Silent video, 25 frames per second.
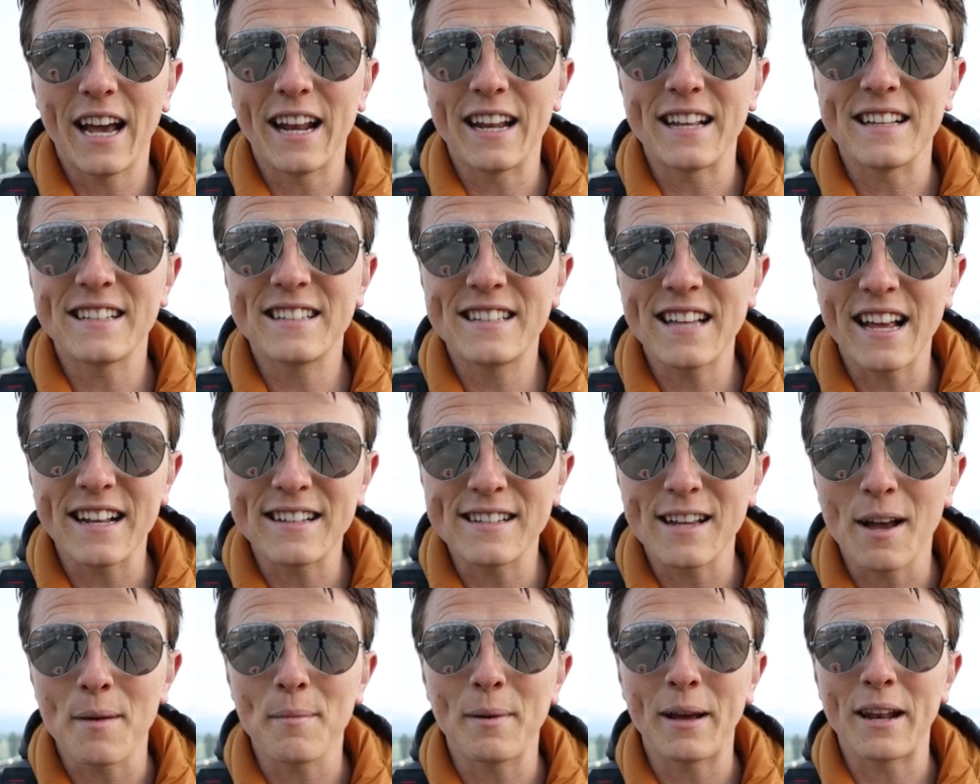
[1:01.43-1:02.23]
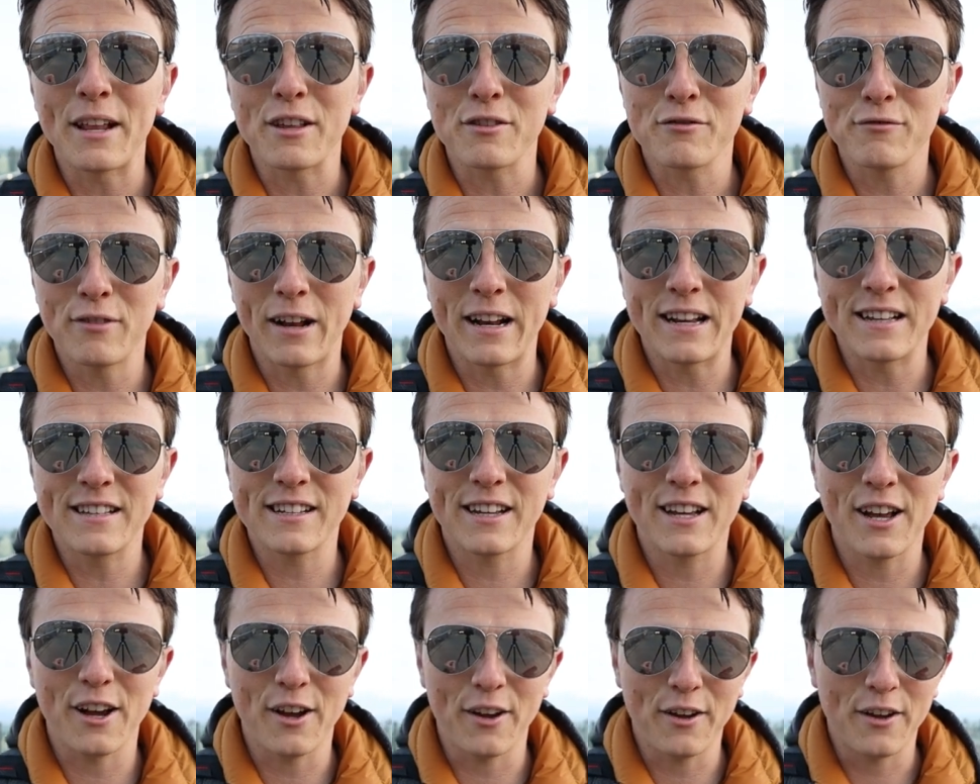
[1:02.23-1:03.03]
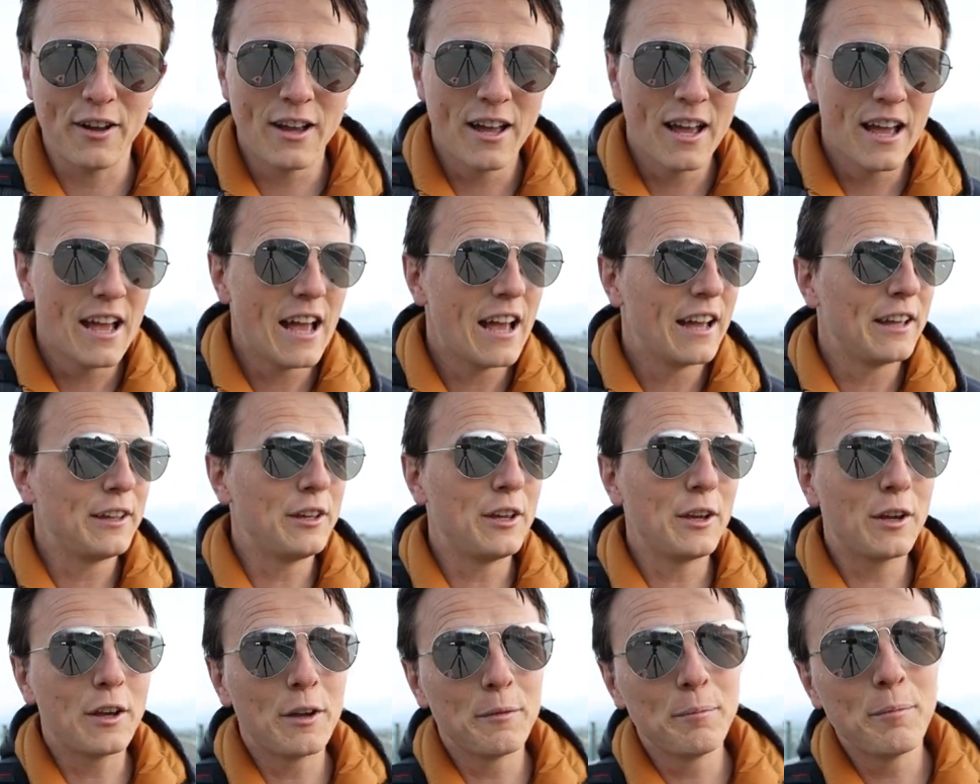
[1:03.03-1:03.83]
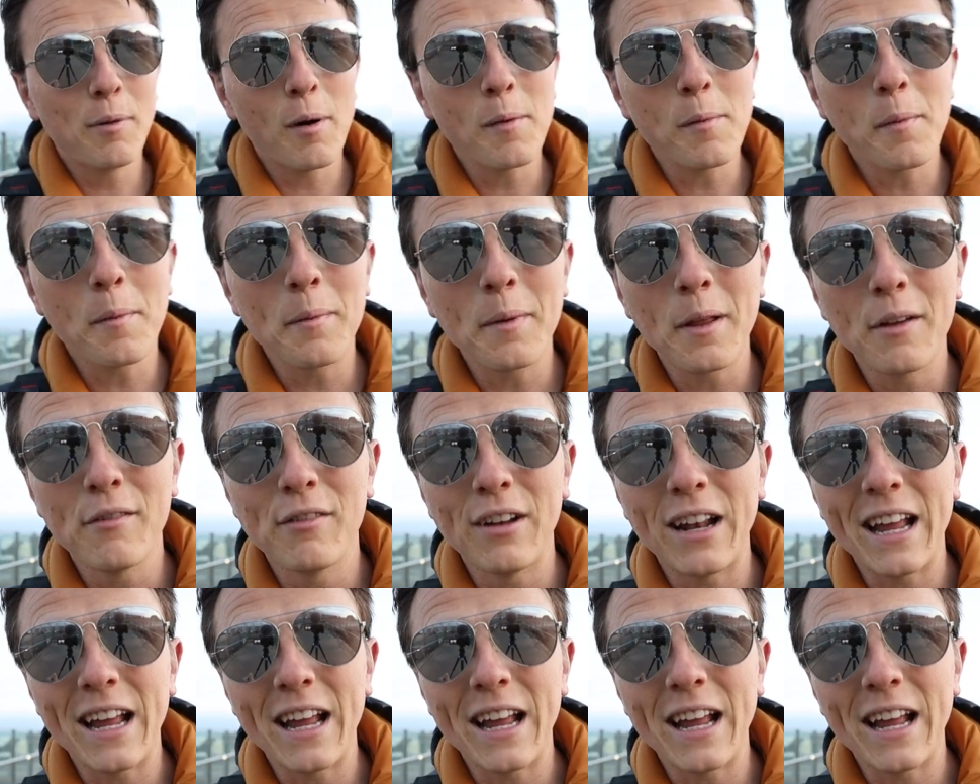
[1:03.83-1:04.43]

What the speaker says: and it's set up and it's ready to go. You can probably